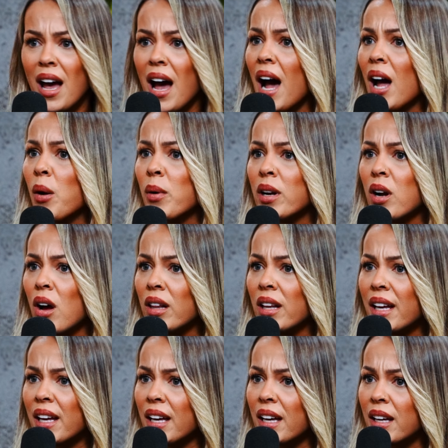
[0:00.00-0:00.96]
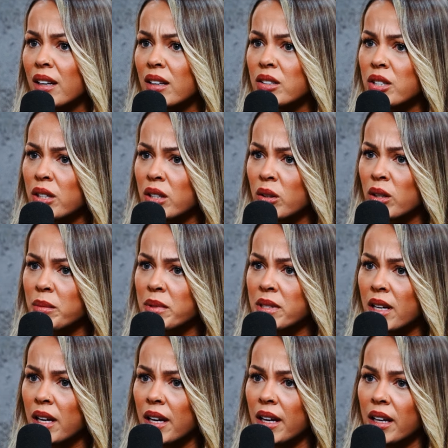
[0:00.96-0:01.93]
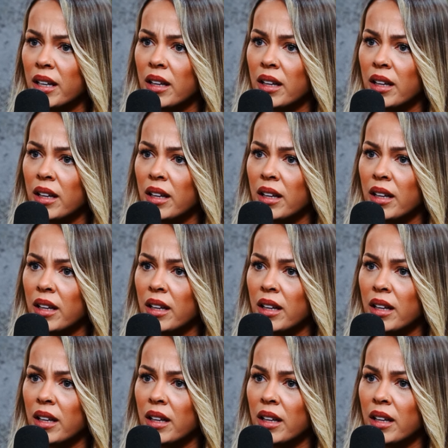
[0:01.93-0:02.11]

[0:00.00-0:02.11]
I went all in. Do you know what I'm saying?